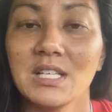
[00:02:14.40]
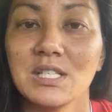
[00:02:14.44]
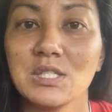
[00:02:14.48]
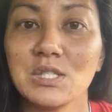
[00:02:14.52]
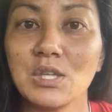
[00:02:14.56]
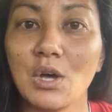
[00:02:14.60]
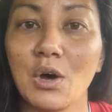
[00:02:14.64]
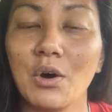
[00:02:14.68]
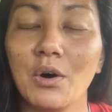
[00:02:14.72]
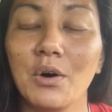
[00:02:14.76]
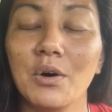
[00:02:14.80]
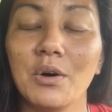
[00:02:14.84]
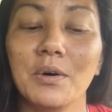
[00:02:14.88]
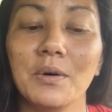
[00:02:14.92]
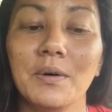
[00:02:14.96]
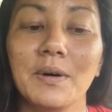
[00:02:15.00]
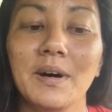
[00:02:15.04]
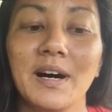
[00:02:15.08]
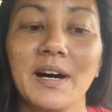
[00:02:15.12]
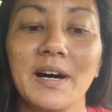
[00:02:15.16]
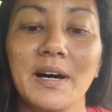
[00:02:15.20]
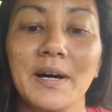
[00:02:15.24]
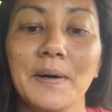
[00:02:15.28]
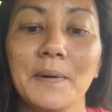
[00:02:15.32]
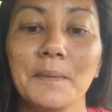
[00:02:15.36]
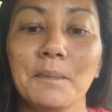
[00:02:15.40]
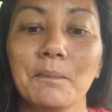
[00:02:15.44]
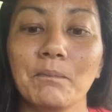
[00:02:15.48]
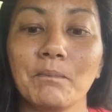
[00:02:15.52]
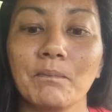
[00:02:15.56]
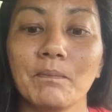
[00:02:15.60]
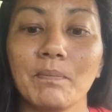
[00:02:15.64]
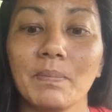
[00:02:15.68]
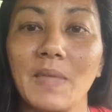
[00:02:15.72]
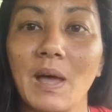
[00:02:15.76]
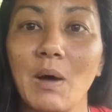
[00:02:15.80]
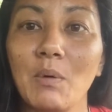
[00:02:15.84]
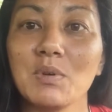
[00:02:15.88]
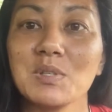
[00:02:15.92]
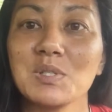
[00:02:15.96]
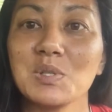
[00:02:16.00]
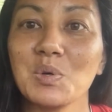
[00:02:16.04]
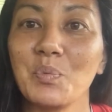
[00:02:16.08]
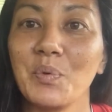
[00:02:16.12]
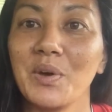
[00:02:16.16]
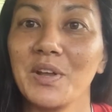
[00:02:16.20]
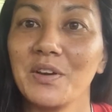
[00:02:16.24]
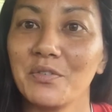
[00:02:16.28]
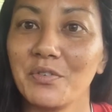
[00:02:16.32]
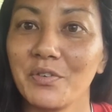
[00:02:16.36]
So um, that was
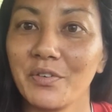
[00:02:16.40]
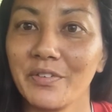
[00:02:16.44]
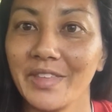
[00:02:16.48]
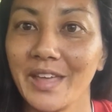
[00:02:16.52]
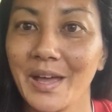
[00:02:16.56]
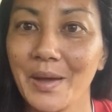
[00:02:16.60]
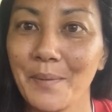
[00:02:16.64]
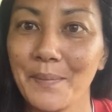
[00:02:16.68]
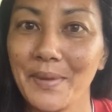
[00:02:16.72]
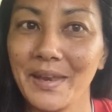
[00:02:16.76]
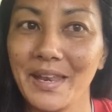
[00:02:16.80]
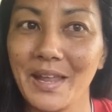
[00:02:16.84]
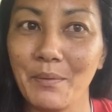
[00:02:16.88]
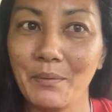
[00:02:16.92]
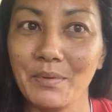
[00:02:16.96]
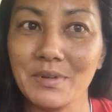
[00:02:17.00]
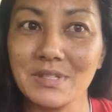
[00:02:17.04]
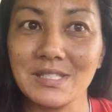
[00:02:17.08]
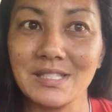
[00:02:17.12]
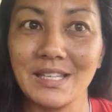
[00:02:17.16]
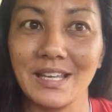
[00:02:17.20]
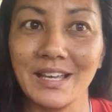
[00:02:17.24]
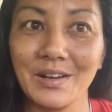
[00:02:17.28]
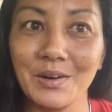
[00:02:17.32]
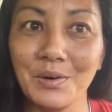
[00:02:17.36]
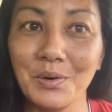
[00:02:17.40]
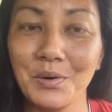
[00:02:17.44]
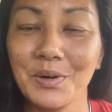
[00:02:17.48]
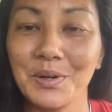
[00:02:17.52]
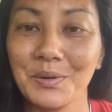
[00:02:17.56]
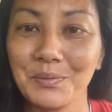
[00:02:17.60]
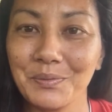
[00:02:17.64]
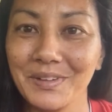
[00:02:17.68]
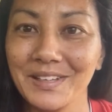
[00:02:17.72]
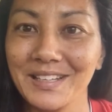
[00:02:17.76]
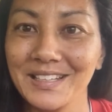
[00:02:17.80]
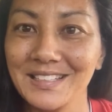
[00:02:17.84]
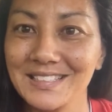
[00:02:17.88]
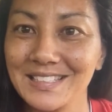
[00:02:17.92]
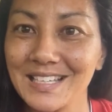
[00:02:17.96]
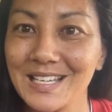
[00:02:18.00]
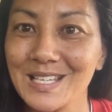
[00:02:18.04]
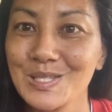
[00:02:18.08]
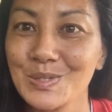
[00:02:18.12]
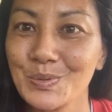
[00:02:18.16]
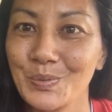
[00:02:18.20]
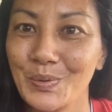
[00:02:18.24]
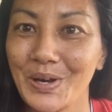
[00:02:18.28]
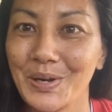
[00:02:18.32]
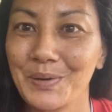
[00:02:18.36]
a win for them, and that was like, oh, it really
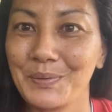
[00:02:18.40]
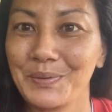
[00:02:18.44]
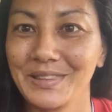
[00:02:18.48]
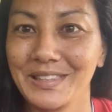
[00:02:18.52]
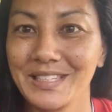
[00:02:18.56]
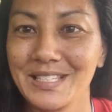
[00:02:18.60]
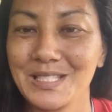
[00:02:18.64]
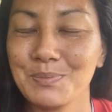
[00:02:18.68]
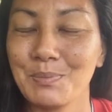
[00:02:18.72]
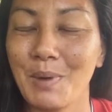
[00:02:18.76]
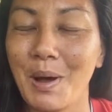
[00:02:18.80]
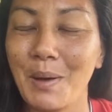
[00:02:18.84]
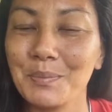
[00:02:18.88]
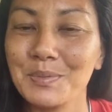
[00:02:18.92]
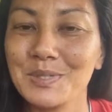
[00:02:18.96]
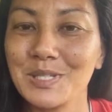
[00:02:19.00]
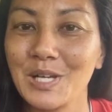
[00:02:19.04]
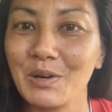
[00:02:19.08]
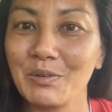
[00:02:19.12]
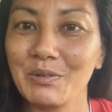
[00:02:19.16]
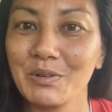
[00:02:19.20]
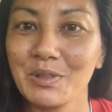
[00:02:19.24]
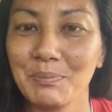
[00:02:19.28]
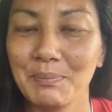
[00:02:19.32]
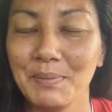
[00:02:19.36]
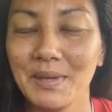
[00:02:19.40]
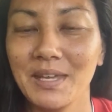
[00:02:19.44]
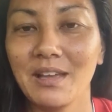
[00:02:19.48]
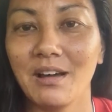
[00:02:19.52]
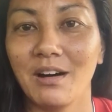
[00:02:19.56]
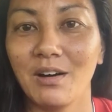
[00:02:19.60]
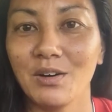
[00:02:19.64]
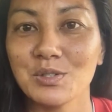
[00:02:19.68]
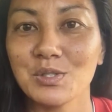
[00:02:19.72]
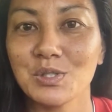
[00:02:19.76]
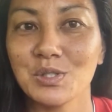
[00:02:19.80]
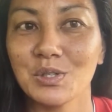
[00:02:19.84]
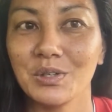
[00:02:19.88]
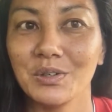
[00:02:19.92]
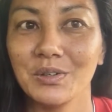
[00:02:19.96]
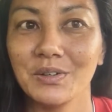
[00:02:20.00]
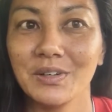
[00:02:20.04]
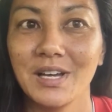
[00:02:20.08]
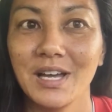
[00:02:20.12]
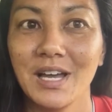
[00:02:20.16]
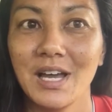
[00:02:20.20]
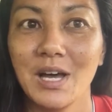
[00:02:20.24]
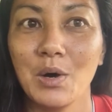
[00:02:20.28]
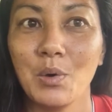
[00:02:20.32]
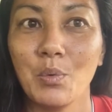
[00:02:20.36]
does work. What this mom shared with me also
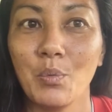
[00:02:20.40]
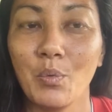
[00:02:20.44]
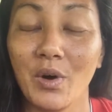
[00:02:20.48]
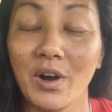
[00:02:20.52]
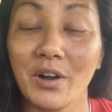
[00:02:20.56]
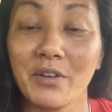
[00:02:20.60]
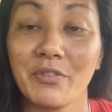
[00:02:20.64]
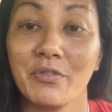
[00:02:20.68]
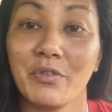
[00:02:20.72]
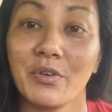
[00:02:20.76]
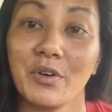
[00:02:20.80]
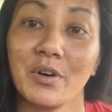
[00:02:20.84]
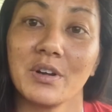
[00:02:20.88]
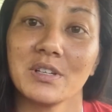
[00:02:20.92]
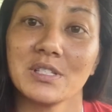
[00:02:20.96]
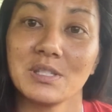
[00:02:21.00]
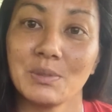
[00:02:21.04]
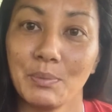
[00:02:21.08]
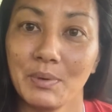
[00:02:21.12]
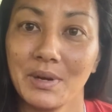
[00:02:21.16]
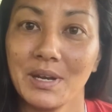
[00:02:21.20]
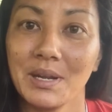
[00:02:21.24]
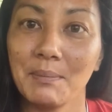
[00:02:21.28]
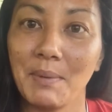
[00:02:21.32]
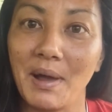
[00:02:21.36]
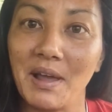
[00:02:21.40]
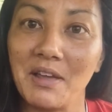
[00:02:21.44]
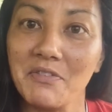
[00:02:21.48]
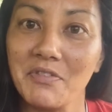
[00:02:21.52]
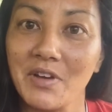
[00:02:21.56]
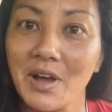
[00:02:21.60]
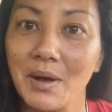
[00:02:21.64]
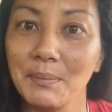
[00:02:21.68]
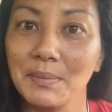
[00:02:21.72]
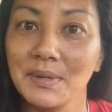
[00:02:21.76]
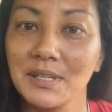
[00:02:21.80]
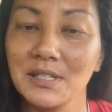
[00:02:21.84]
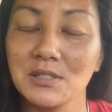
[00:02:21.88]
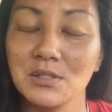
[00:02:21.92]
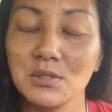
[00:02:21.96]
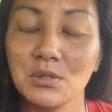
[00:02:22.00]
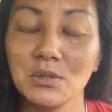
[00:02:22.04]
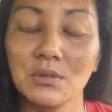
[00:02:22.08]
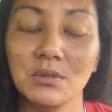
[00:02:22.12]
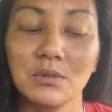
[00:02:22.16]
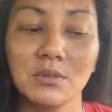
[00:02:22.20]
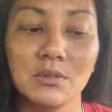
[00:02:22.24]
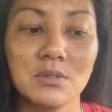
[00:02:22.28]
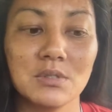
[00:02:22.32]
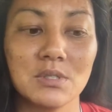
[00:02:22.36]
worked for someone in my family
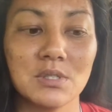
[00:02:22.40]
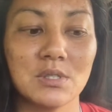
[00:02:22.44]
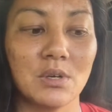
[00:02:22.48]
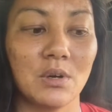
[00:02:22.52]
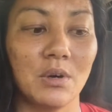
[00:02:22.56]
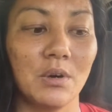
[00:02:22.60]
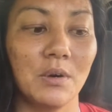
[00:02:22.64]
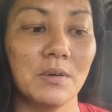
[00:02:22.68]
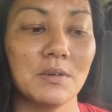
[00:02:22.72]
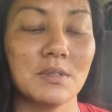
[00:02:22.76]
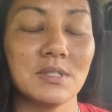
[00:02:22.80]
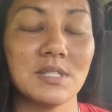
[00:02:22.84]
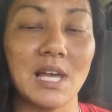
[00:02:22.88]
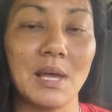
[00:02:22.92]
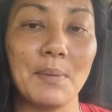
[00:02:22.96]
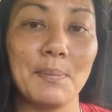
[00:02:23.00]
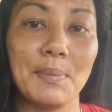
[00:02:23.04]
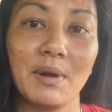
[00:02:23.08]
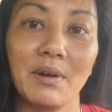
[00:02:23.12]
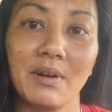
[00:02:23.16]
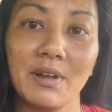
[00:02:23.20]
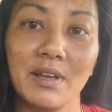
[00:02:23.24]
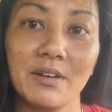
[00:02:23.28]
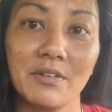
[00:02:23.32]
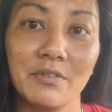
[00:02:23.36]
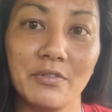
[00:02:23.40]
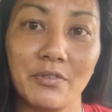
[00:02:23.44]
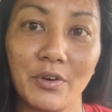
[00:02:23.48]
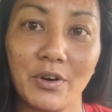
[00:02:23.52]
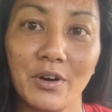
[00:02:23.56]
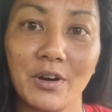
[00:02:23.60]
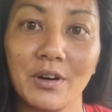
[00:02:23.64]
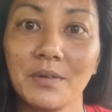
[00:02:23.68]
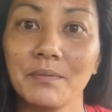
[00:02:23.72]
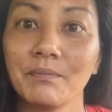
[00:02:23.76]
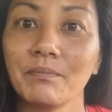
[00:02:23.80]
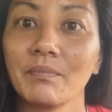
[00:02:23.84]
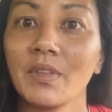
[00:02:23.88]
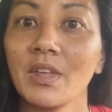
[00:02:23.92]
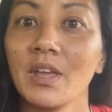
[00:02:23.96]
too. So Siberian fir